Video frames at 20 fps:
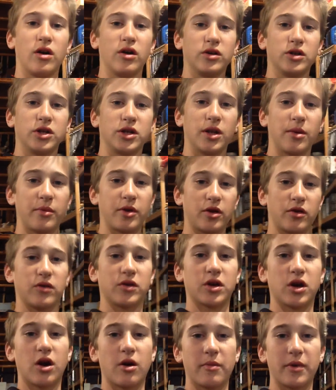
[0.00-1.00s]
just let me know in the
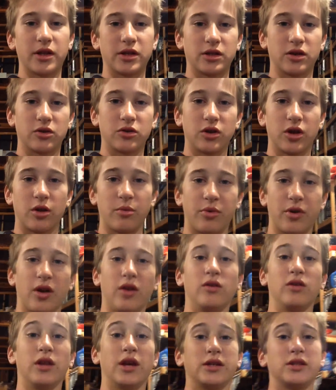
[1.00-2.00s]
comments. I'll try to put
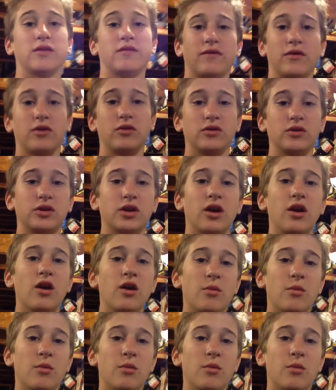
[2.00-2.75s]
out less of those.